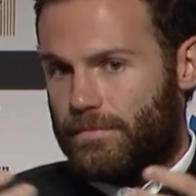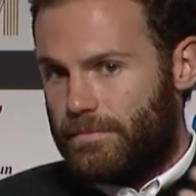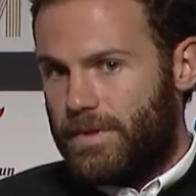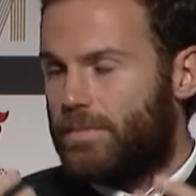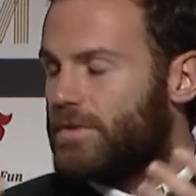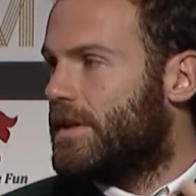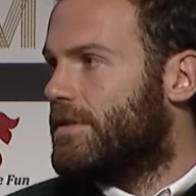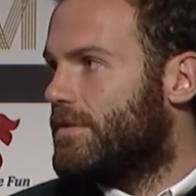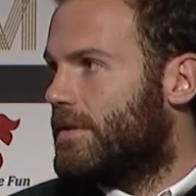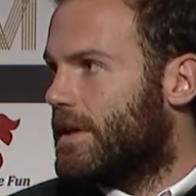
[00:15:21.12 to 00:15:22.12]
people tend
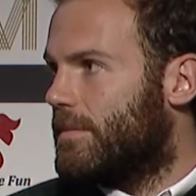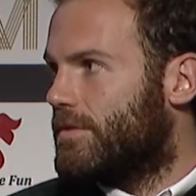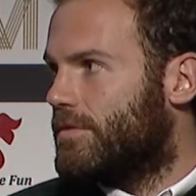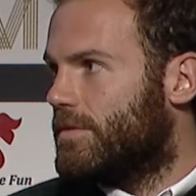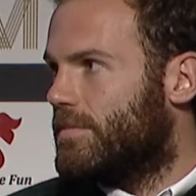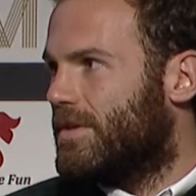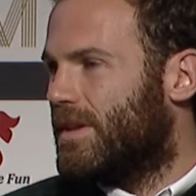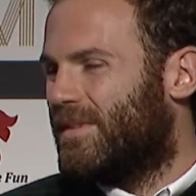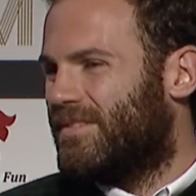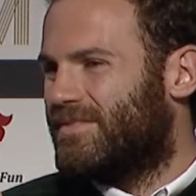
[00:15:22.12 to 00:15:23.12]
to think about football
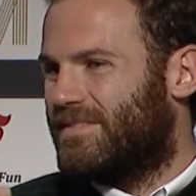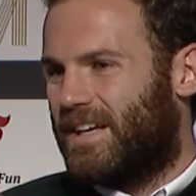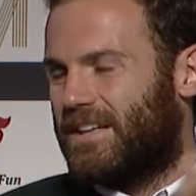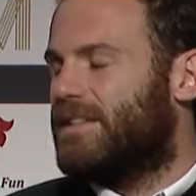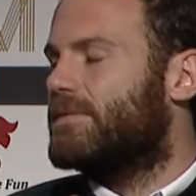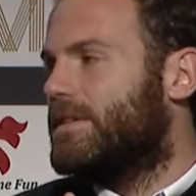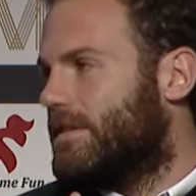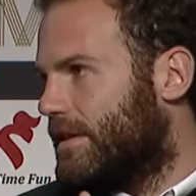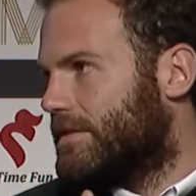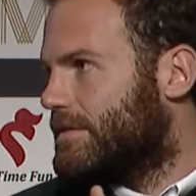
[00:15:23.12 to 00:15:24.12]
about negativity
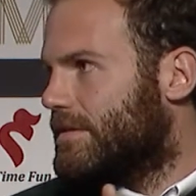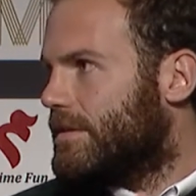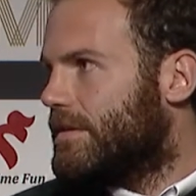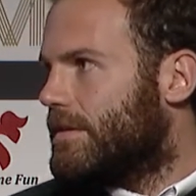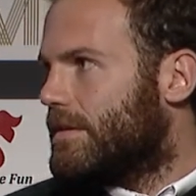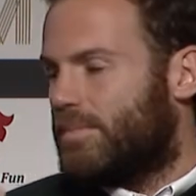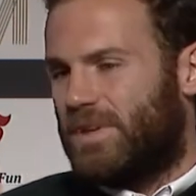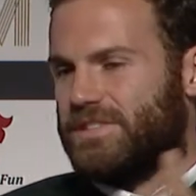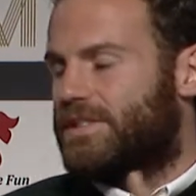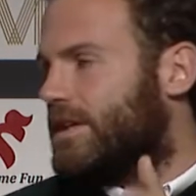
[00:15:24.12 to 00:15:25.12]
things,
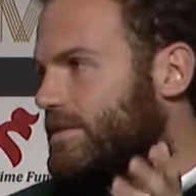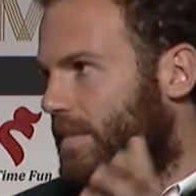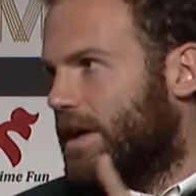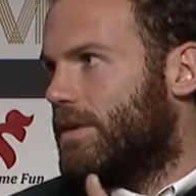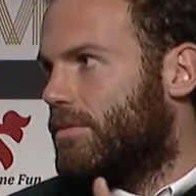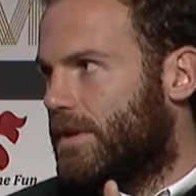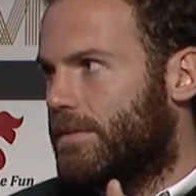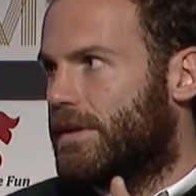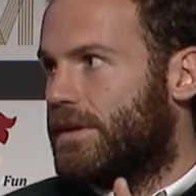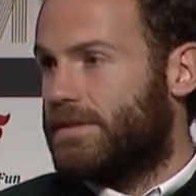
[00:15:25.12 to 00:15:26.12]
business, money, whatever
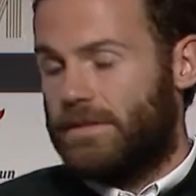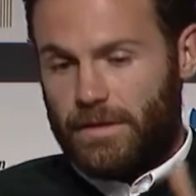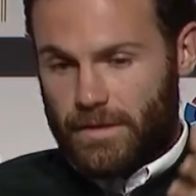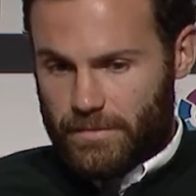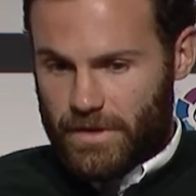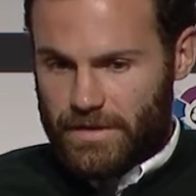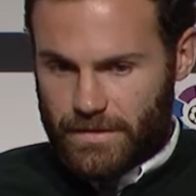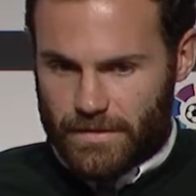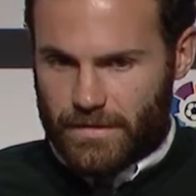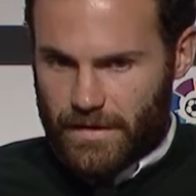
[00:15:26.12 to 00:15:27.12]
it is. But
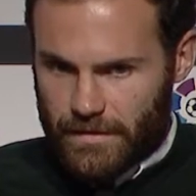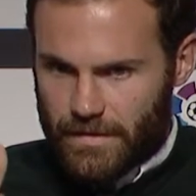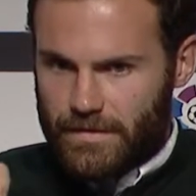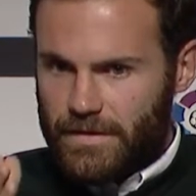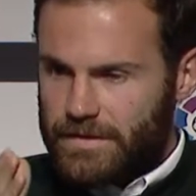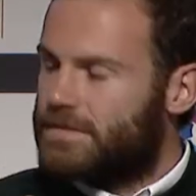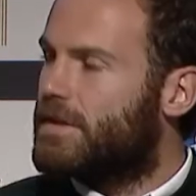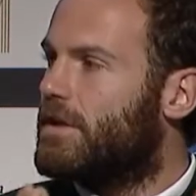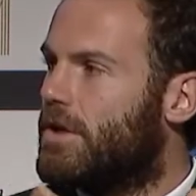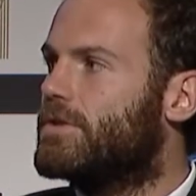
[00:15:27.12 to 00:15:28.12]
I think there is a
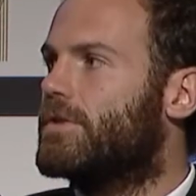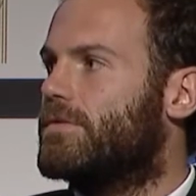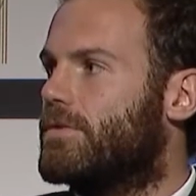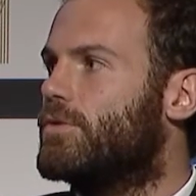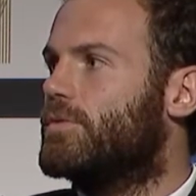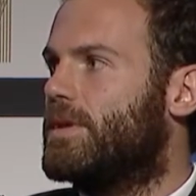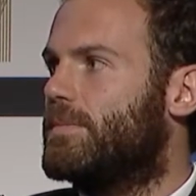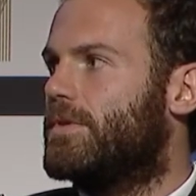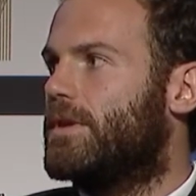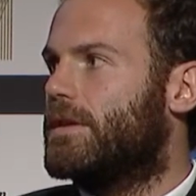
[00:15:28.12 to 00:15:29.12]
lot of good
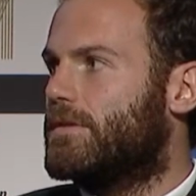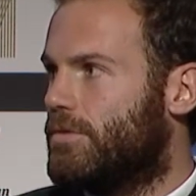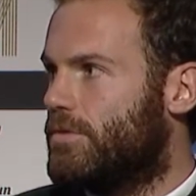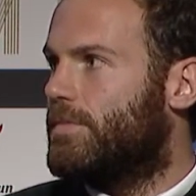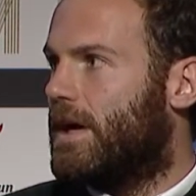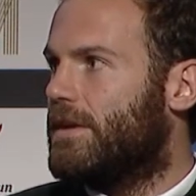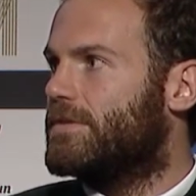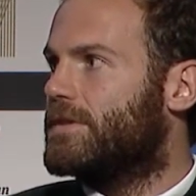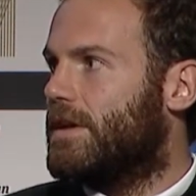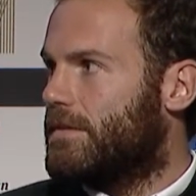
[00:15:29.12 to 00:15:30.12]
people and good
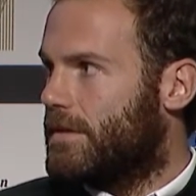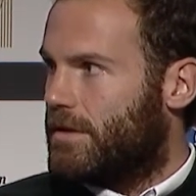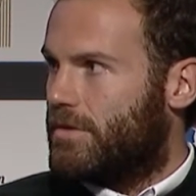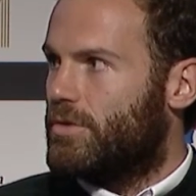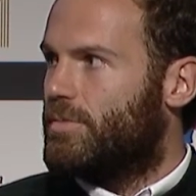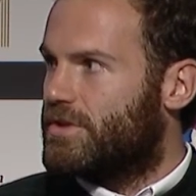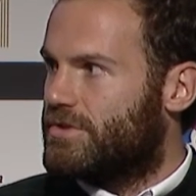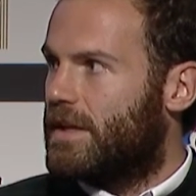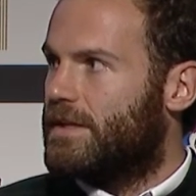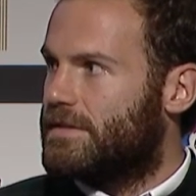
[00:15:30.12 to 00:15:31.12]
values and good
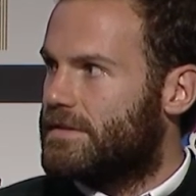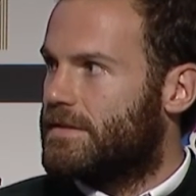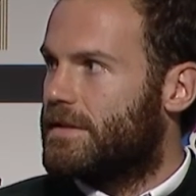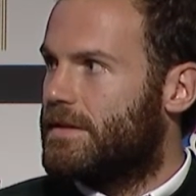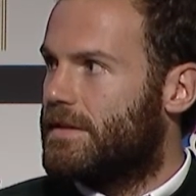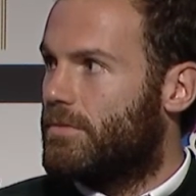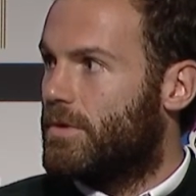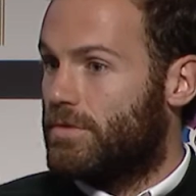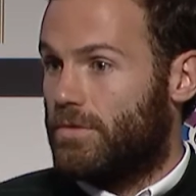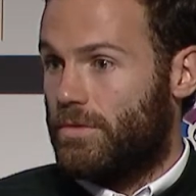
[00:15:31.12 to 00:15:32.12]
personalities in there that
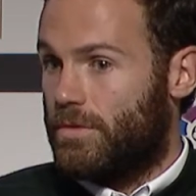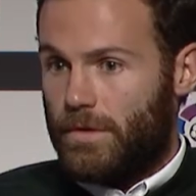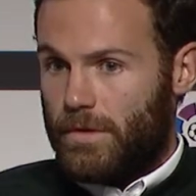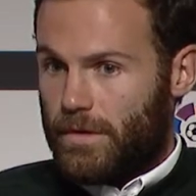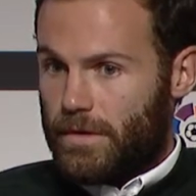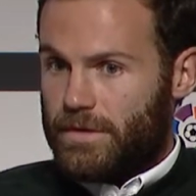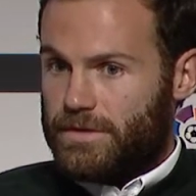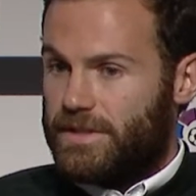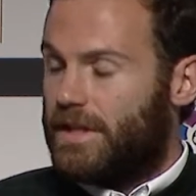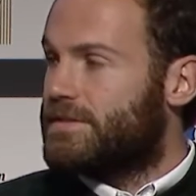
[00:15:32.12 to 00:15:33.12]
want to
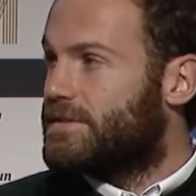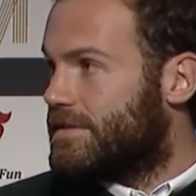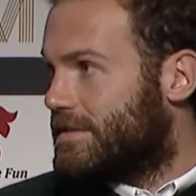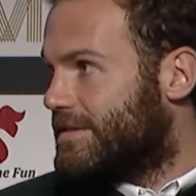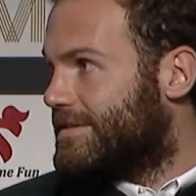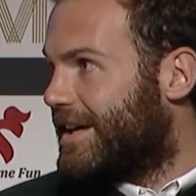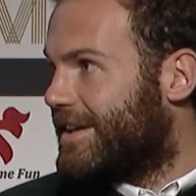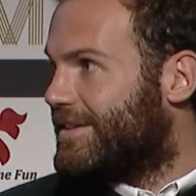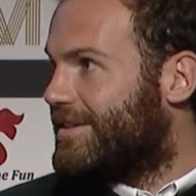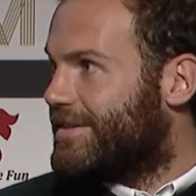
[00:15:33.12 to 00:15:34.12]
change that
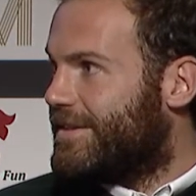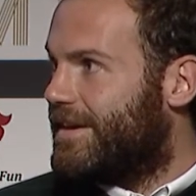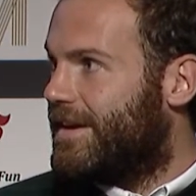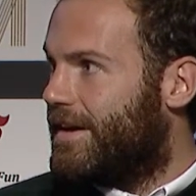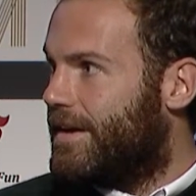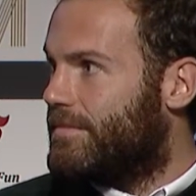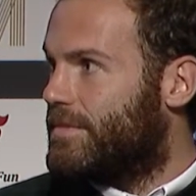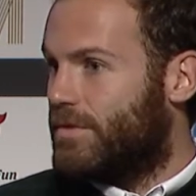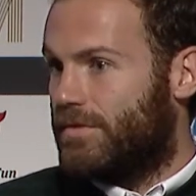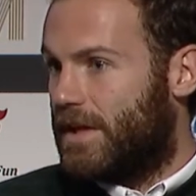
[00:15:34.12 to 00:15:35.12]
uh,
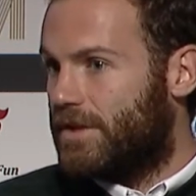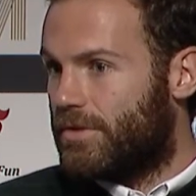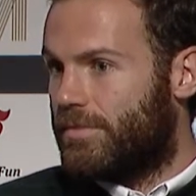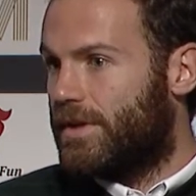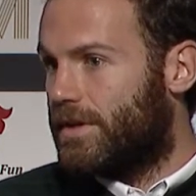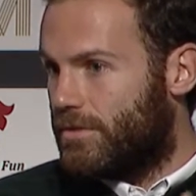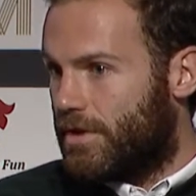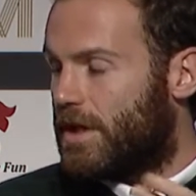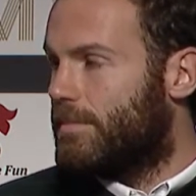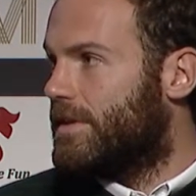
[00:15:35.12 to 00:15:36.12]
to philanthropy and to
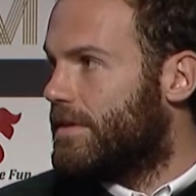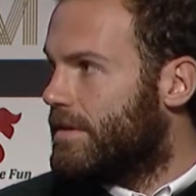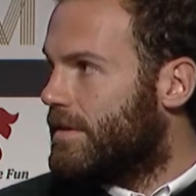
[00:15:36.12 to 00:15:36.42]
helping